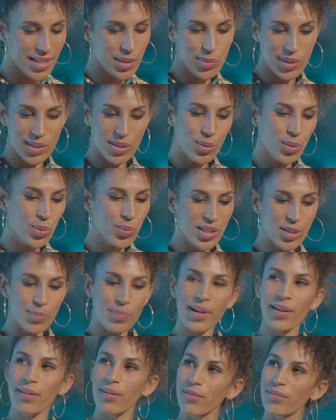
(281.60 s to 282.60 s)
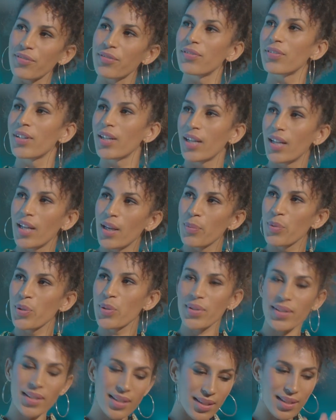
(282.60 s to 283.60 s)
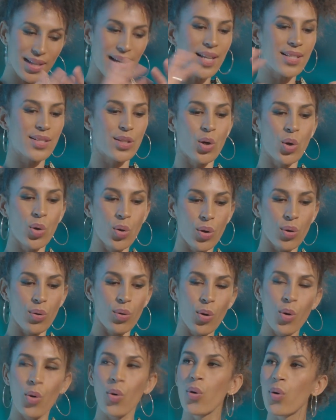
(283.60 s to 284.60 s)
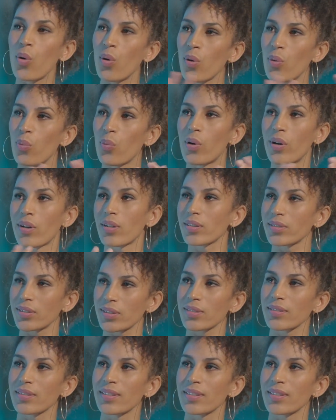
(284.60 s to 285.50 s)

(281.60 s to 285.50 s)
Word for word: it was always part of music as a whole world.